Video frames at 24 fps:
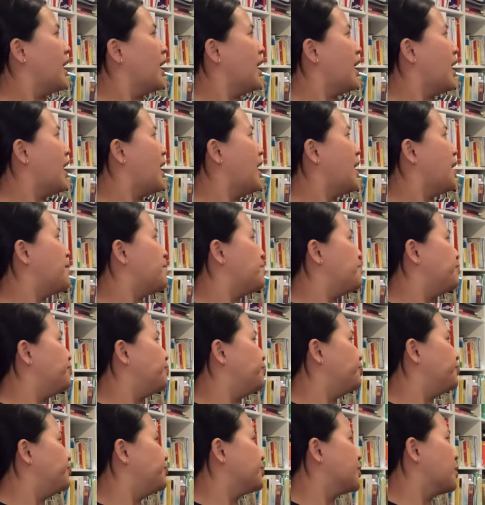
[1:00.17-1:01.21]

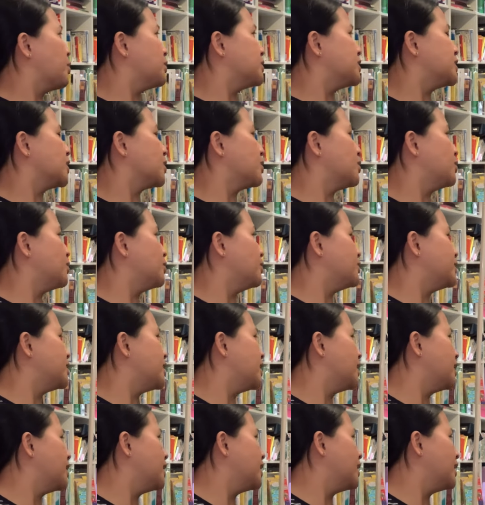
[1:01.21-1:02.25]
um, what's it called?
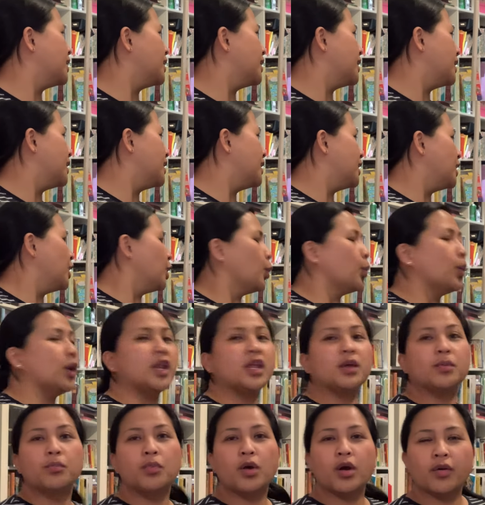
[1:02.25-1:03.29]

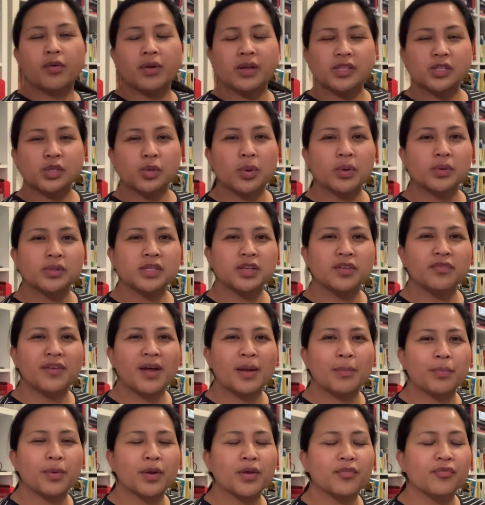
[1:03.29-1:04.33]
William Morris quilting
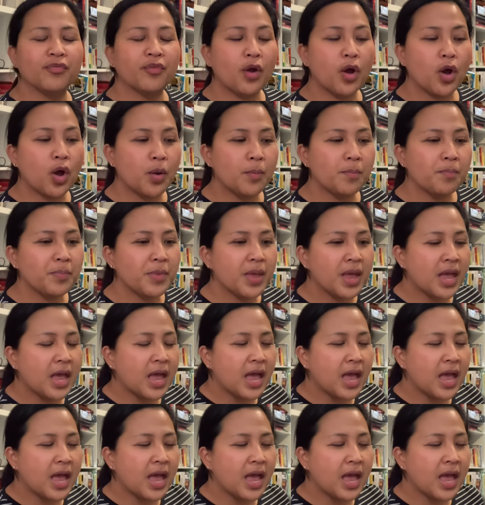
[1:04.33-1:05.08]
fabric from.